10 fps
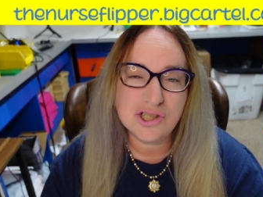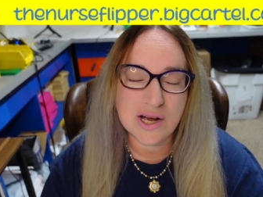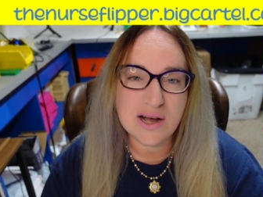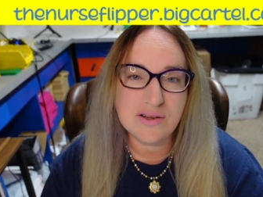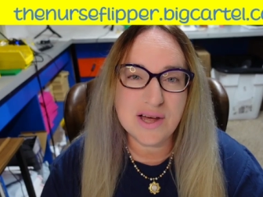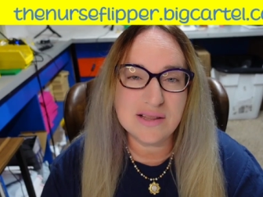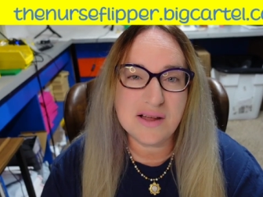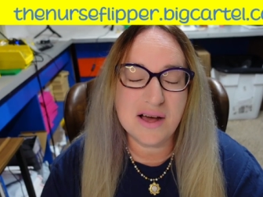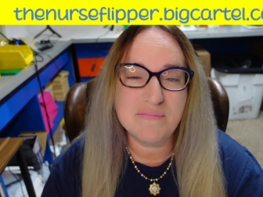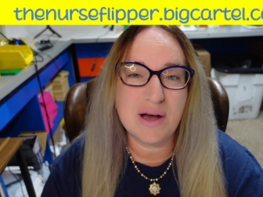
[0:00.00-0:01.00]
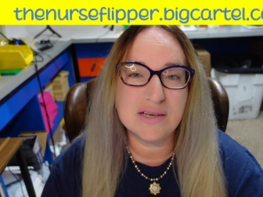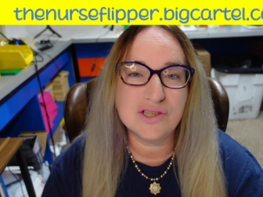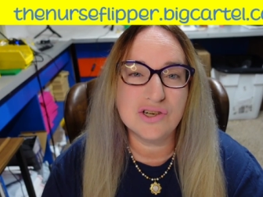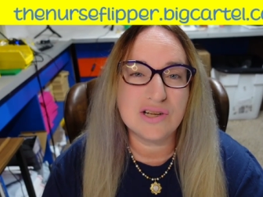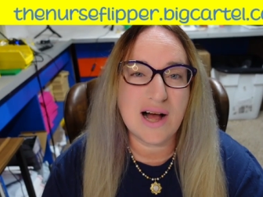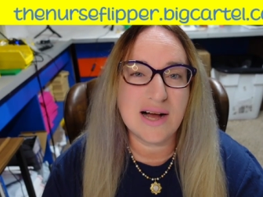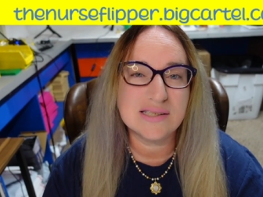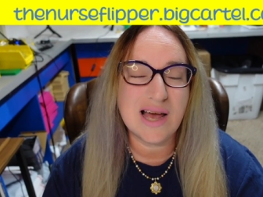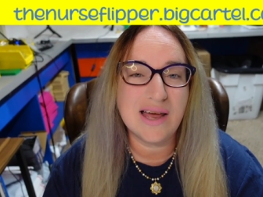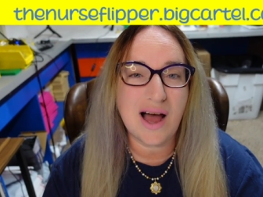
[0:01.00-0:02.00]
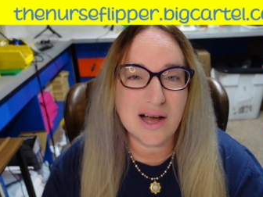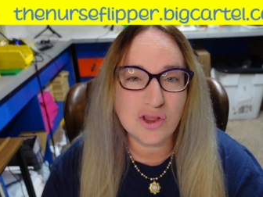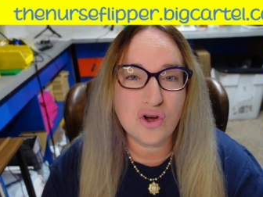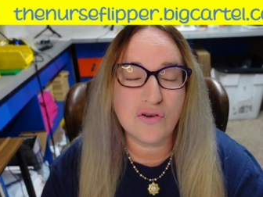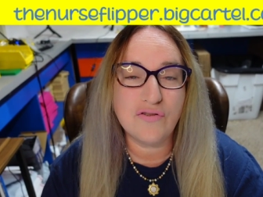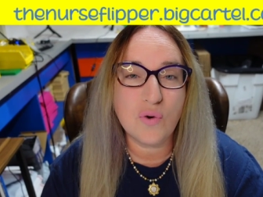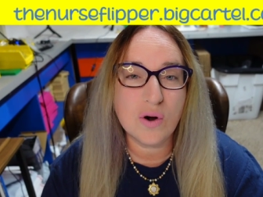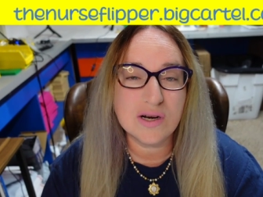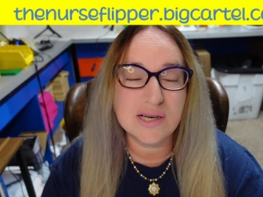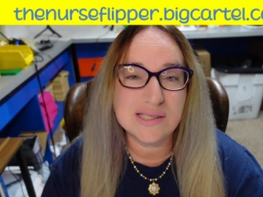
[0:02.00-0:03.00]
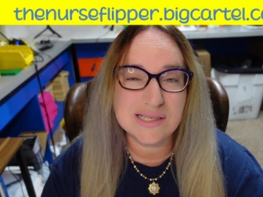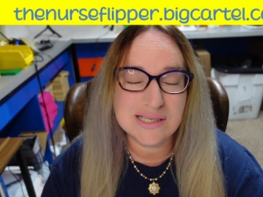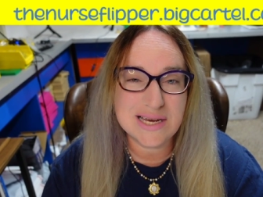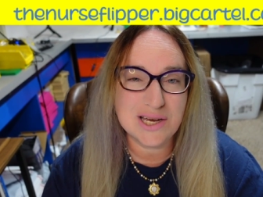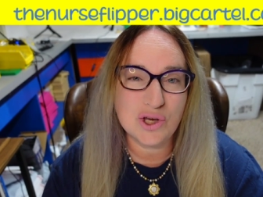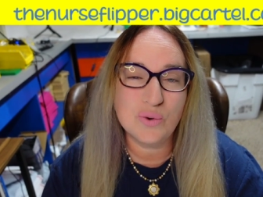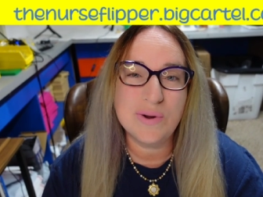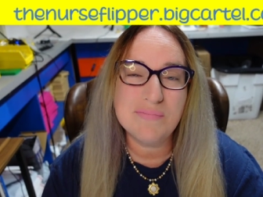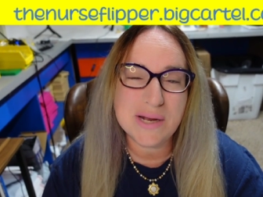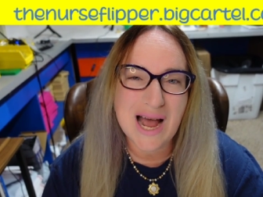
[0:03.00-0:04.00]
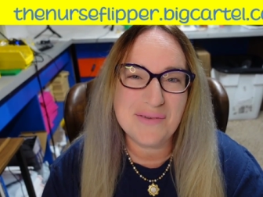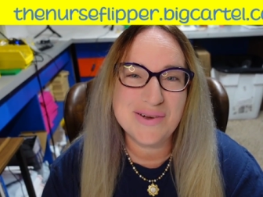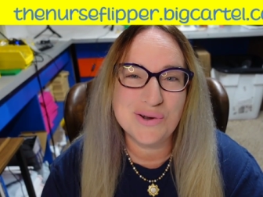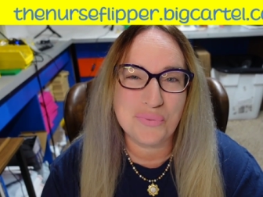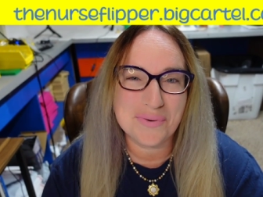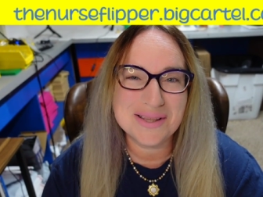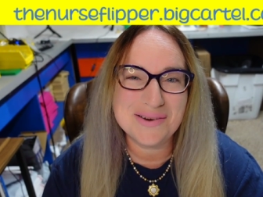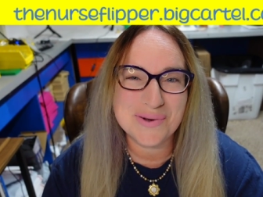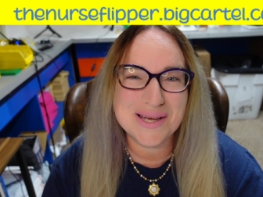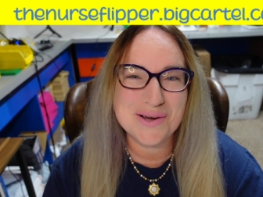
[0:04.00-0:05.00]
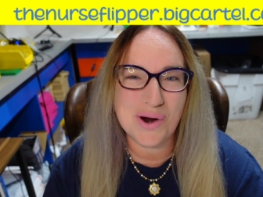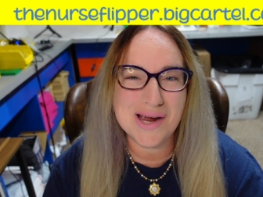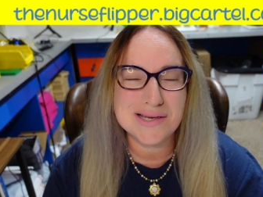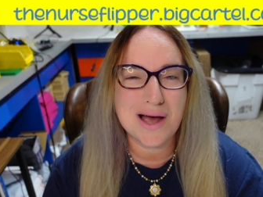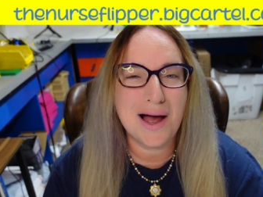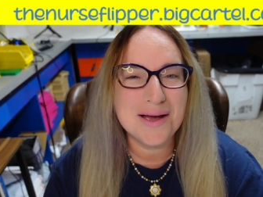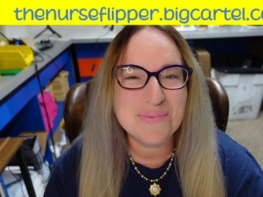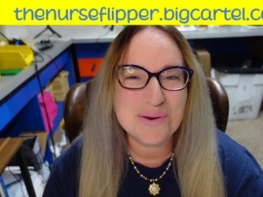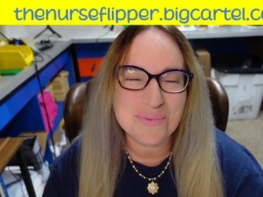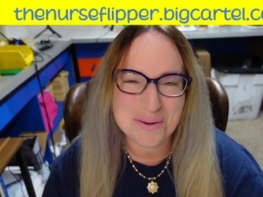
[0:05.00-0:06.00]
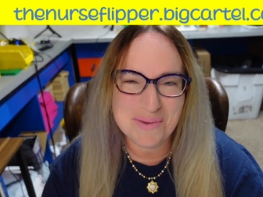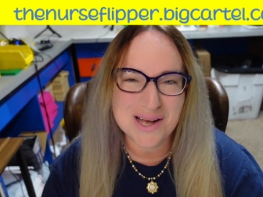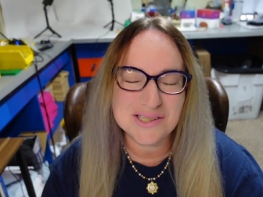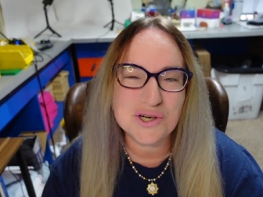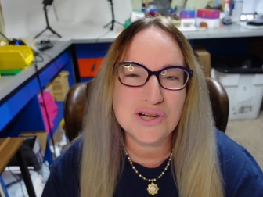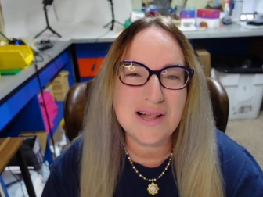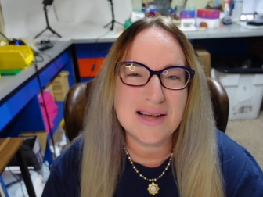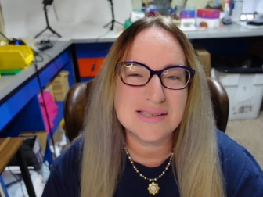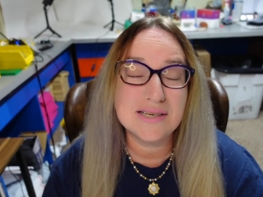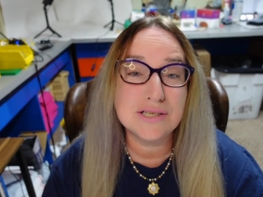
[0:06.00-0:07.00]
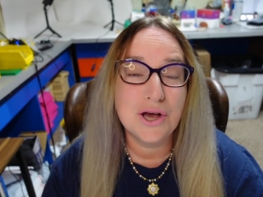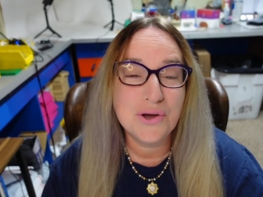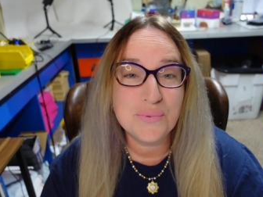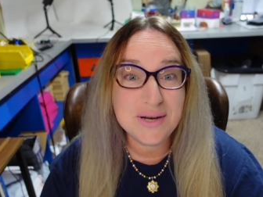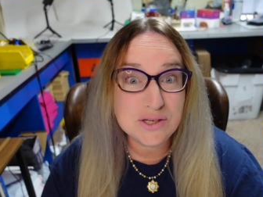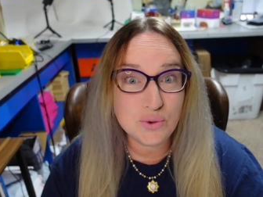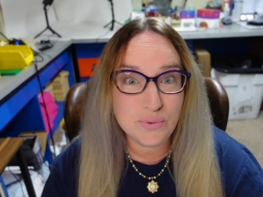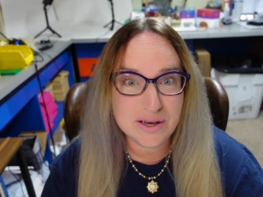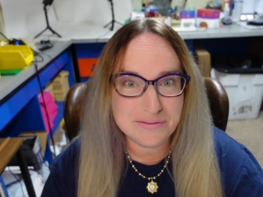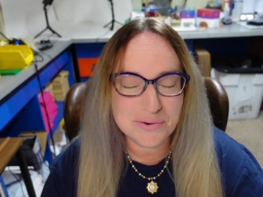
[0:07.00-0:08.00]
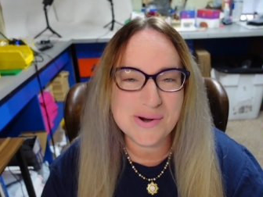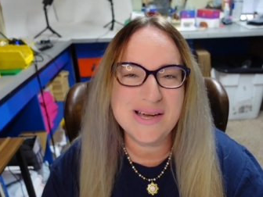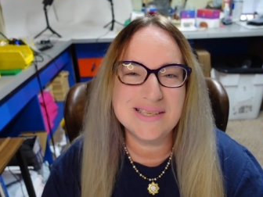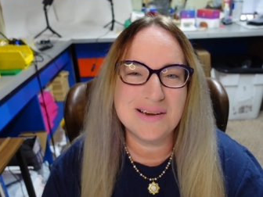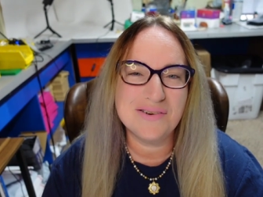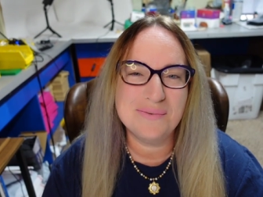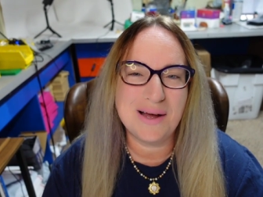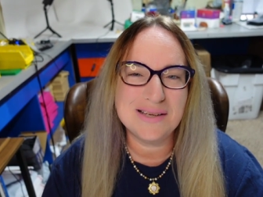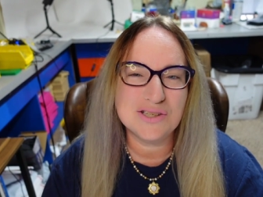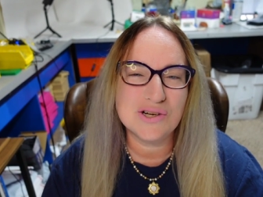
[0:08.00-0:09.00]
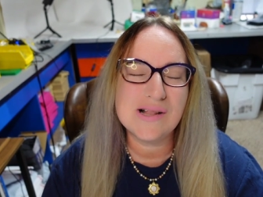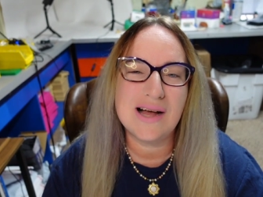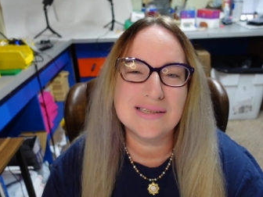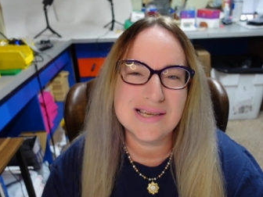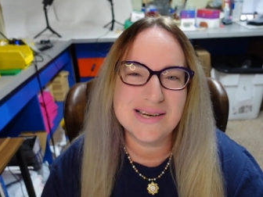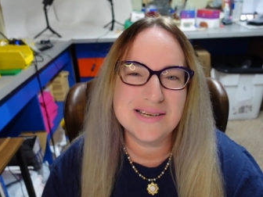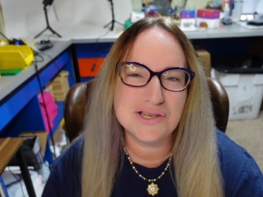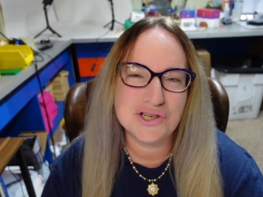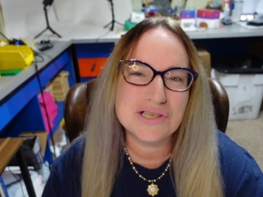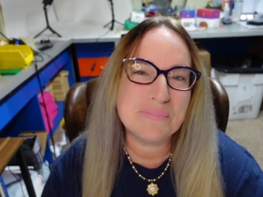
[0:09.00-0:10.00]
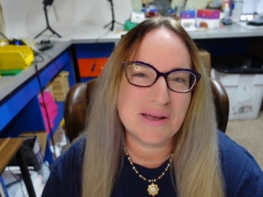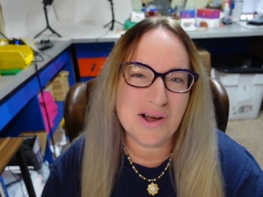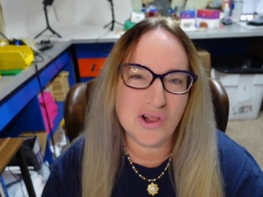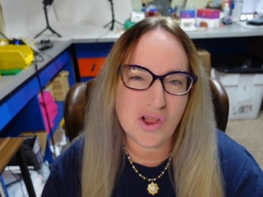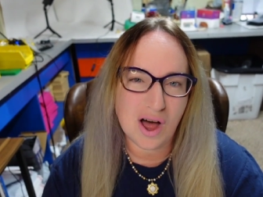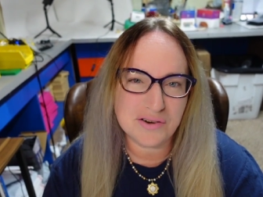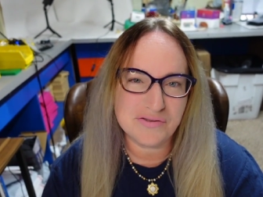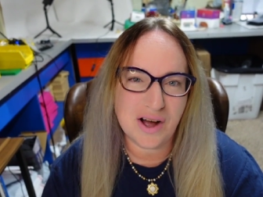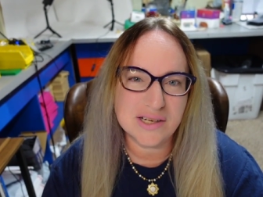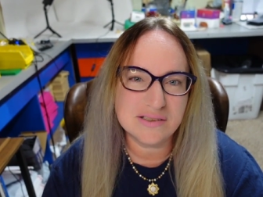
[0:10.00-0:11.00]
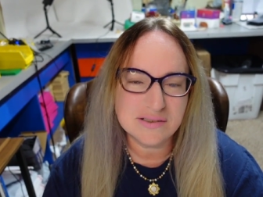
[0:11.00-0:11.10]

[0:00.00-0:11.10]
check out that live masterclass, and I look forward to seeing you. We've been having really great time in my masterclasses. We do giveaways every masterclass, and it has just been a lot of fun.